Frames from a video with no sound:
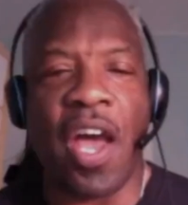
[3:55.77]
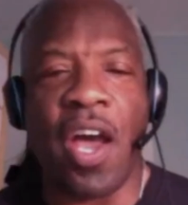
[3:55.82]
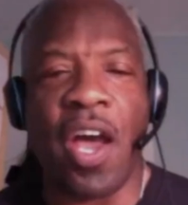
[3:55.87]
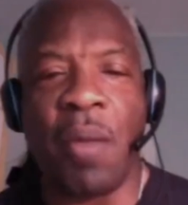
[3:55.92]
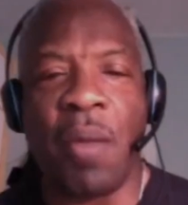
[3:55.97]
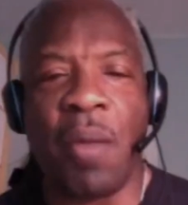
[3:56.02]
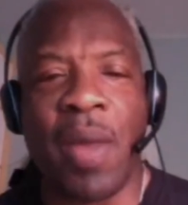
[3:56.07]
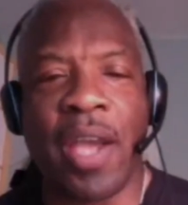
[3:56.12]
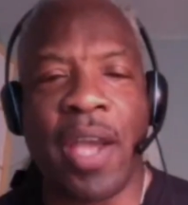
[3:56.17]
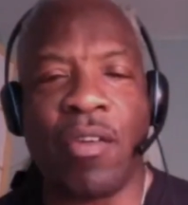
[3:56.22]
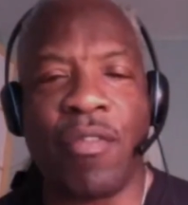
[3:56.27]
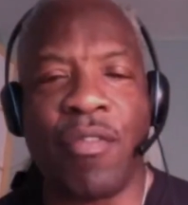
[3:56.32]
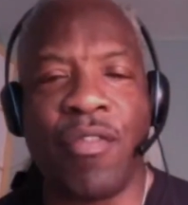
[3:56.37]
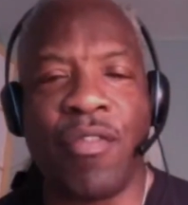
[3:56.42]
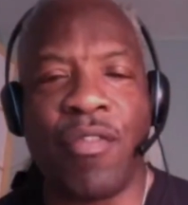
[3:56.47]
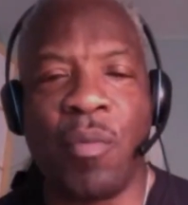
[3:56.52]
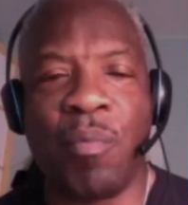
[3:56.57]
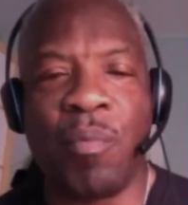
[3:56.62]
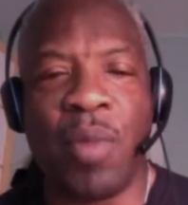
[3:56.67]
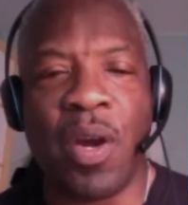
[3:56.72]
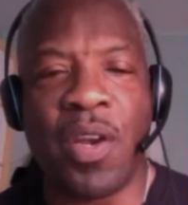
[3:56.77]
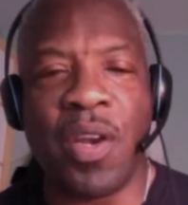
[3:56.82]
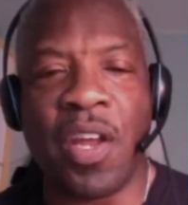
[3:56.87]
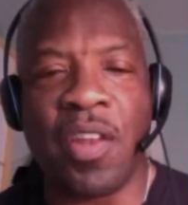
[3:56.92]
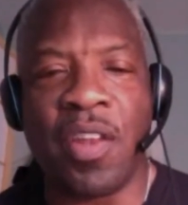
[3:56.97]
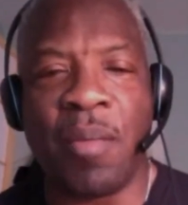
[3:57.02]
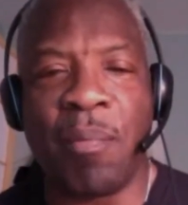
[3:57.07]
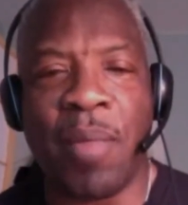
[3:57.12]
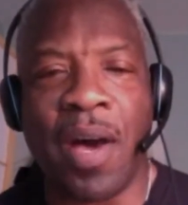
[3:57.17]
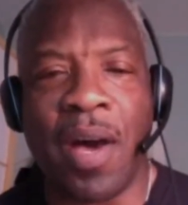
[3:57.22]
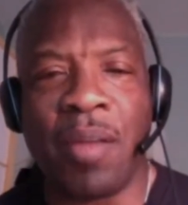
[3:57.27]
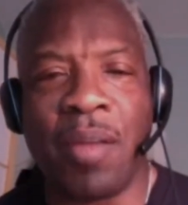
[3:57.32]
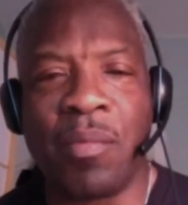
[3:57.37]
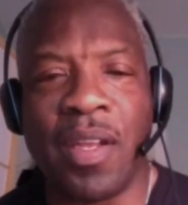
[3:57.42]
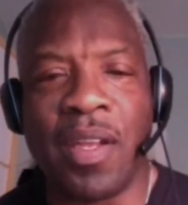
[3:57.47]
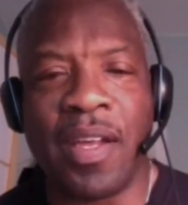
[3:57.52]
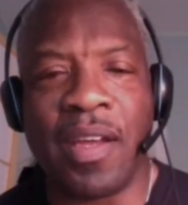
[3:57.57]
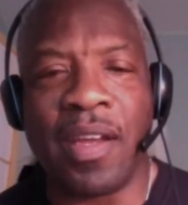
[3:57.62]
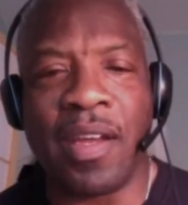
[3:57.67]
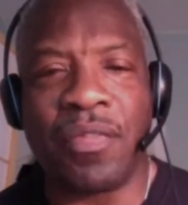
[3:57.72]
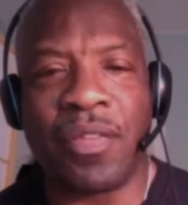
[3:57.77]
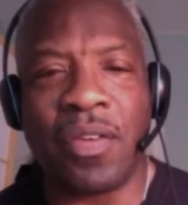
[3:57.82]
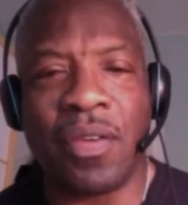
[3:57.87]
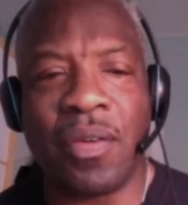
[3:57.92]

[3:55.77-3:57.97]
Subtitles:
microphone button on the bottom left.